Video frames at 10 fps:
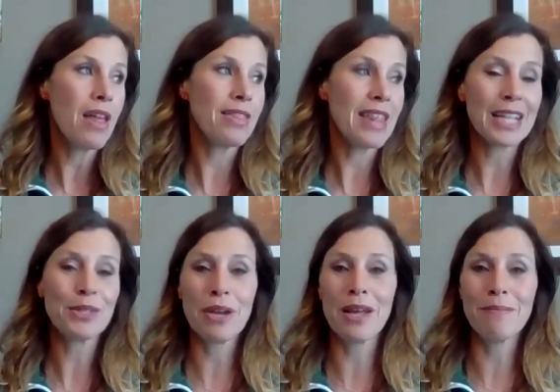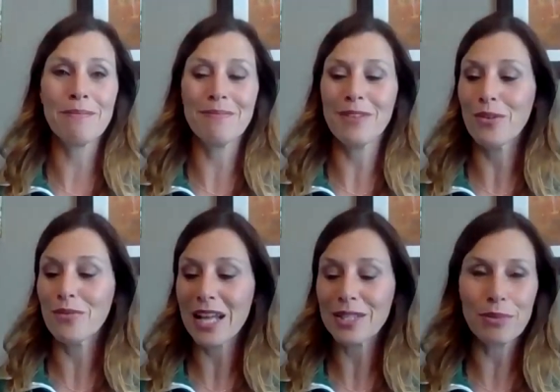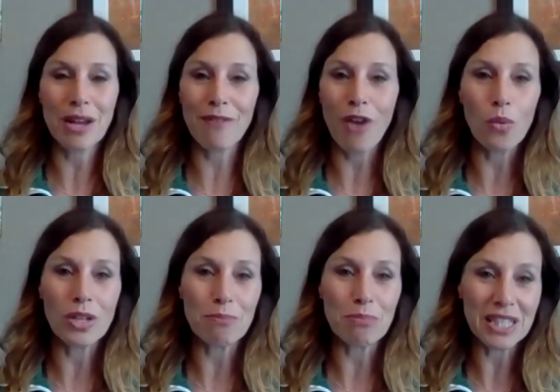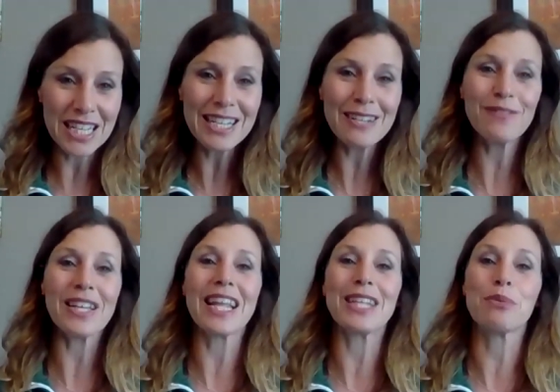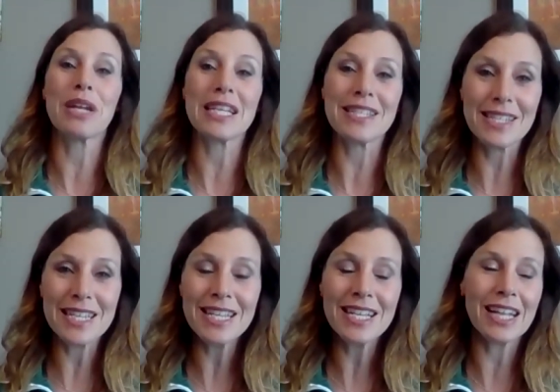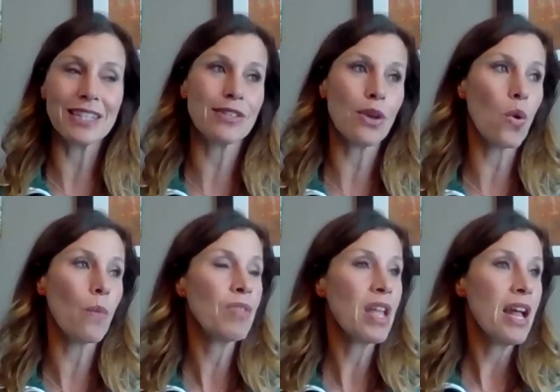that's what that's what I've always believed, and that's what I see. And so